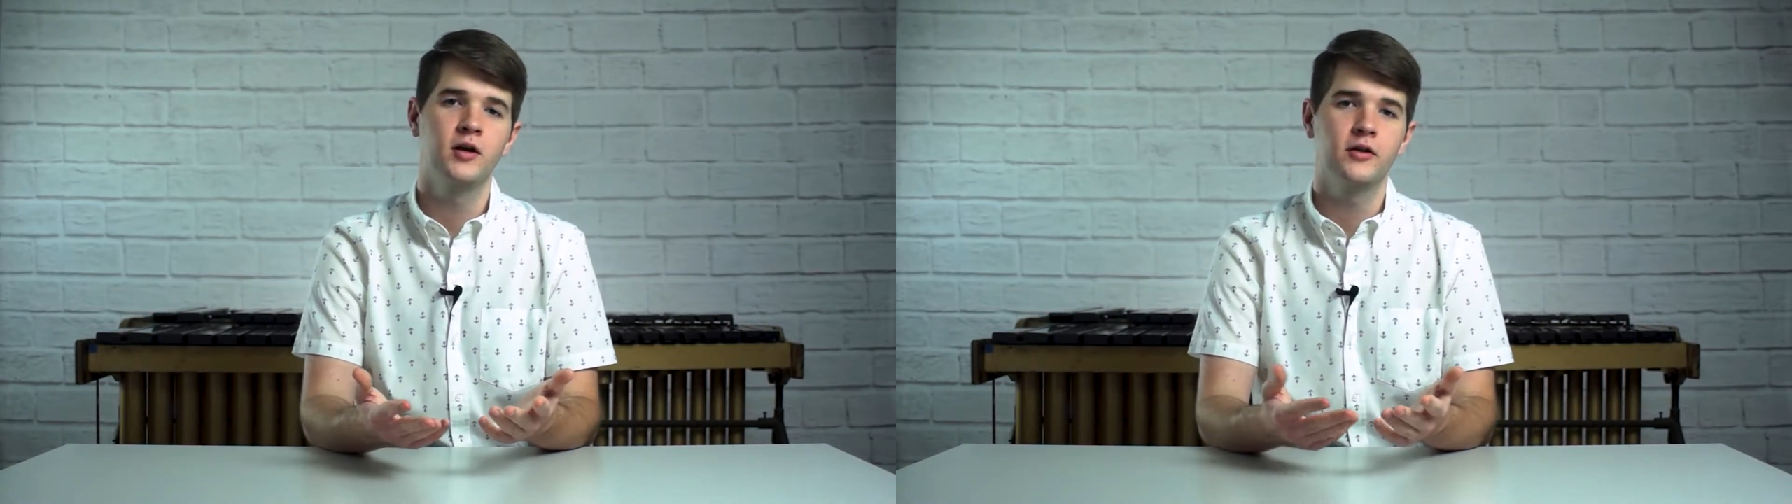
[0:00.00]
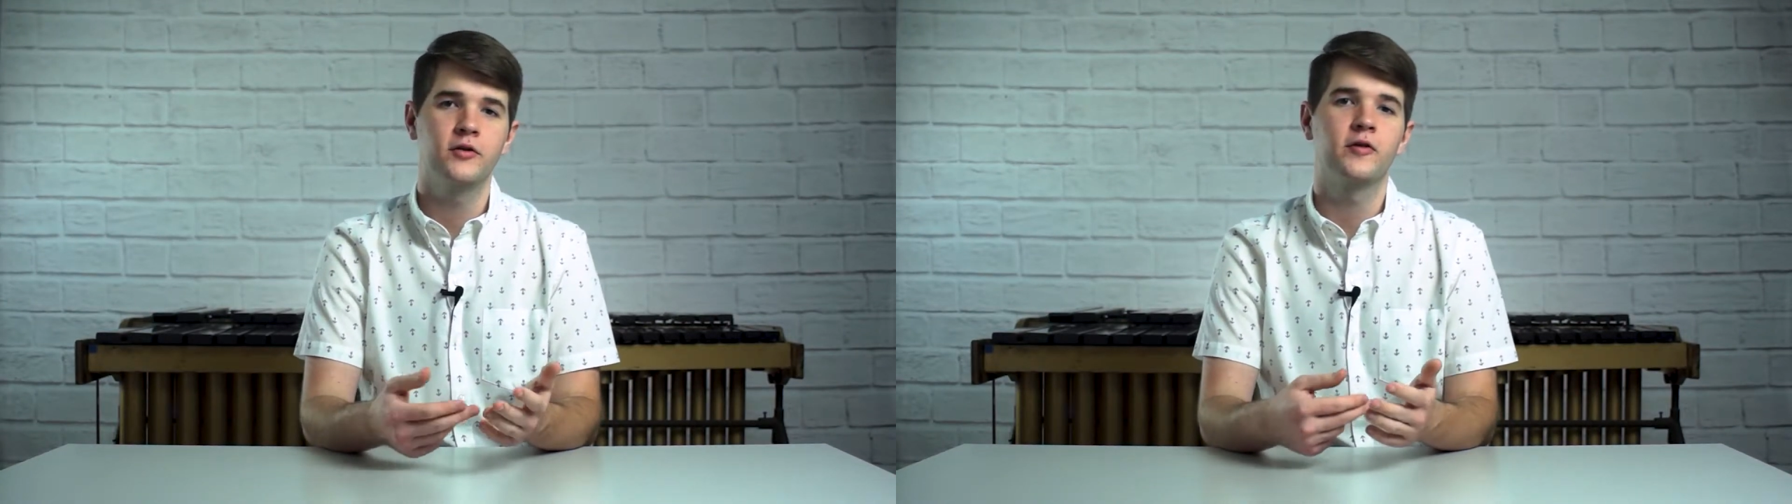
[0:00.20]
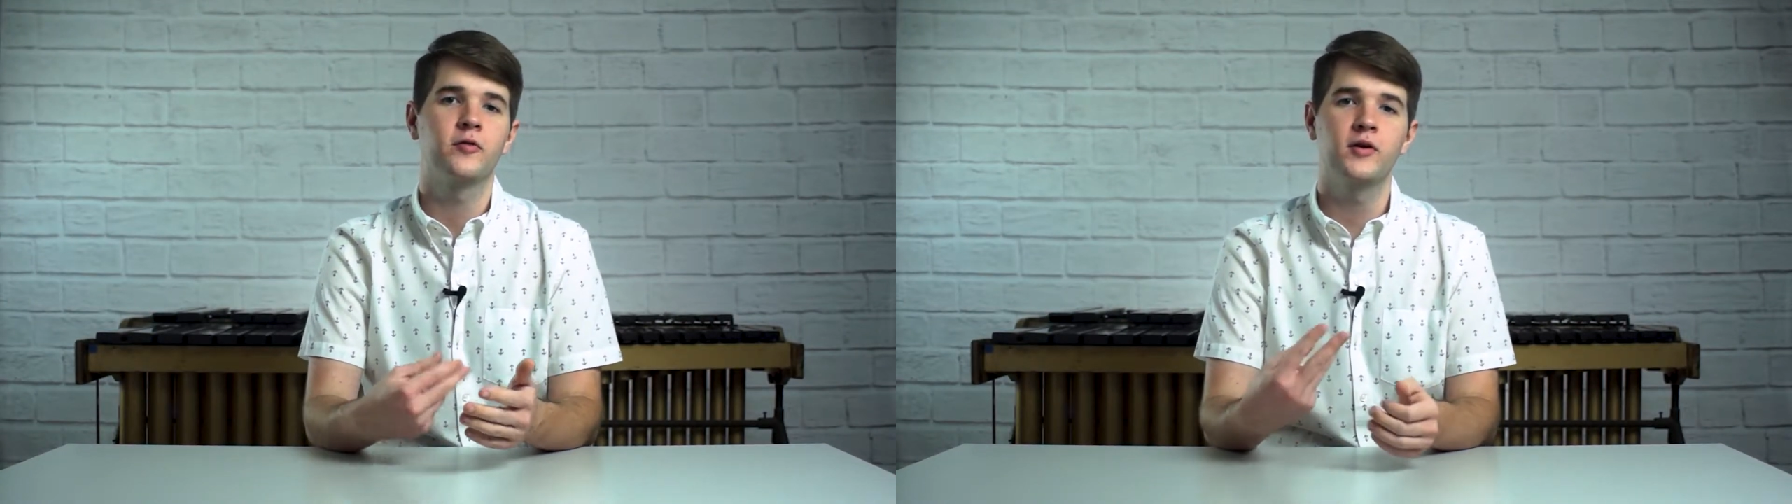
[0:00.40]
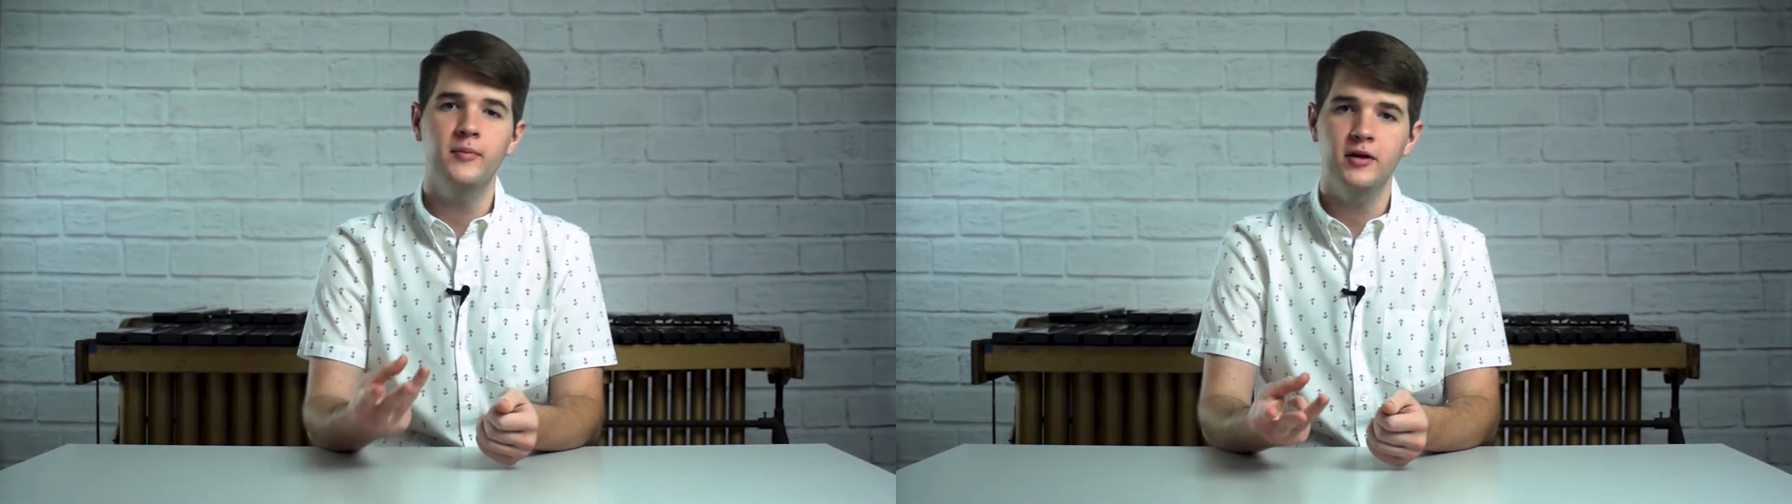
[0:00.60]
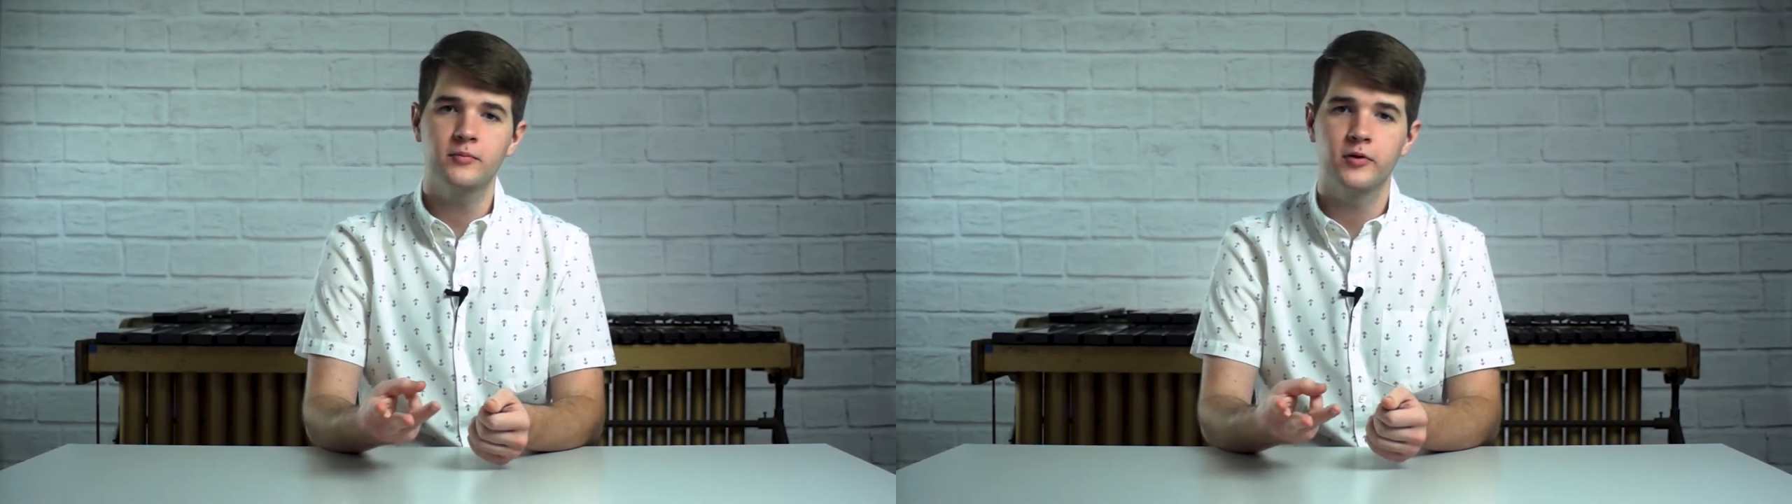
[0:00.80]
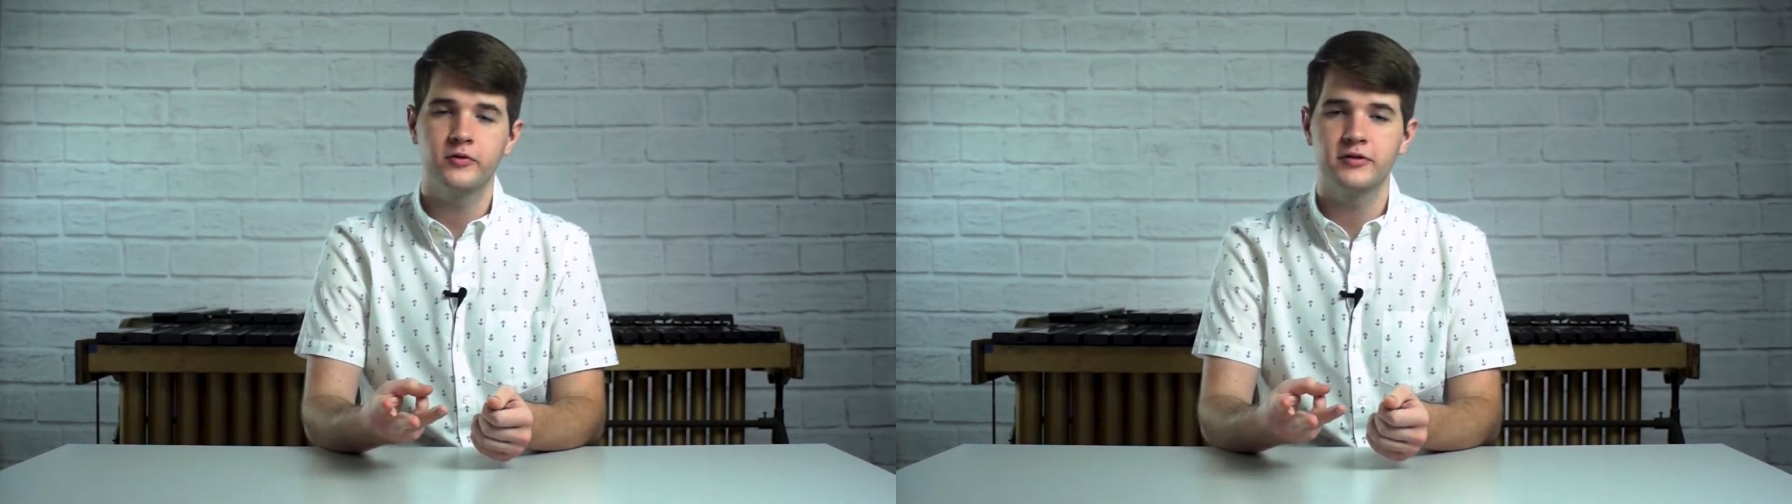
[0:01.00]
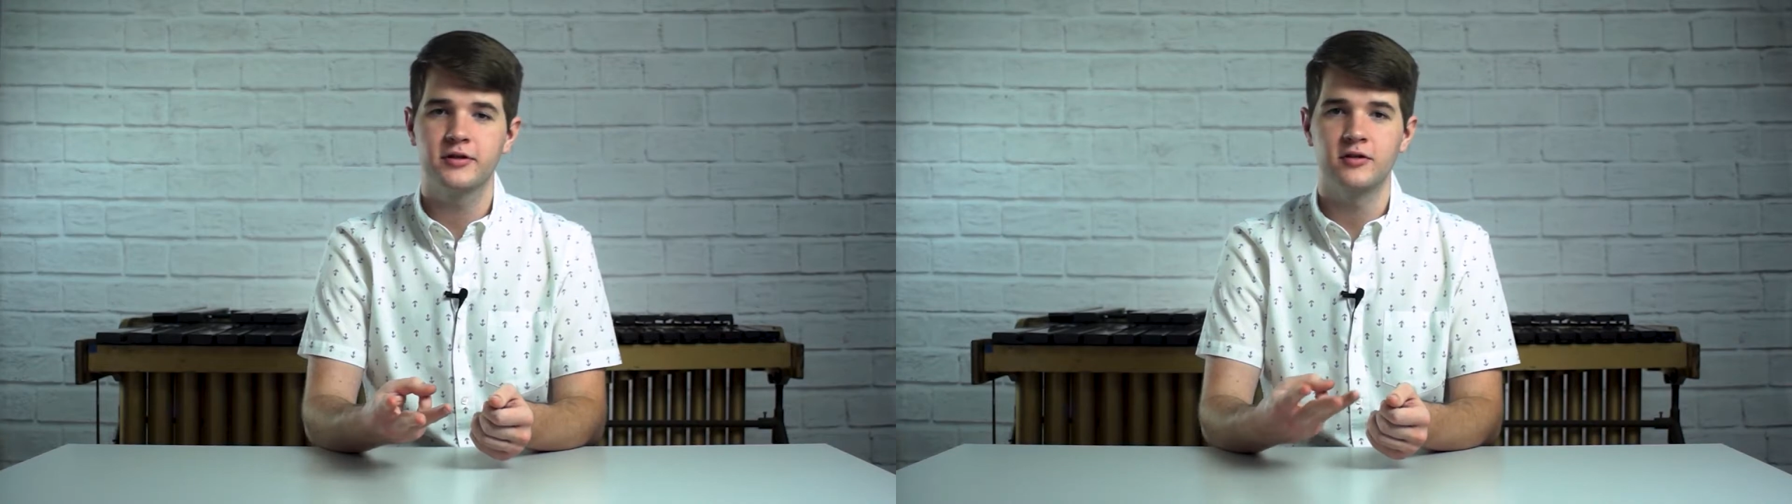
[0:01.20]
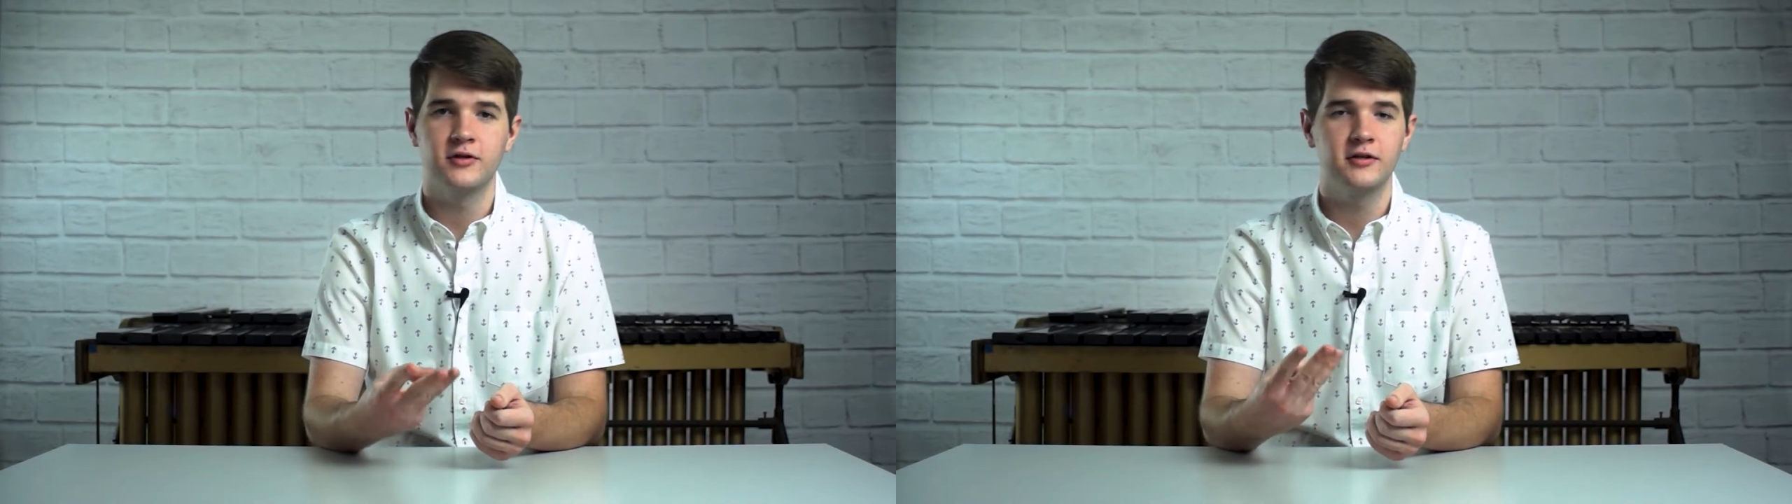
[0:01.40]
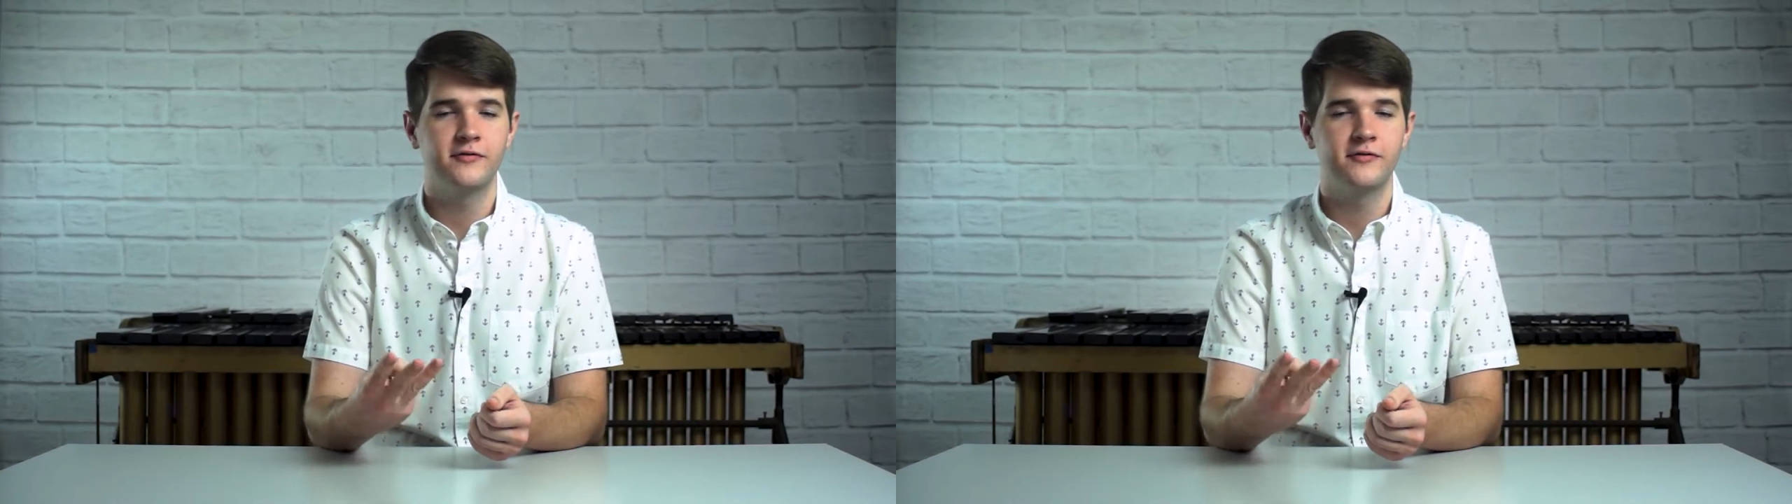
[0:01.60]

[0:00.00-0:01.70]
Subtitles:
There are three main components that you need to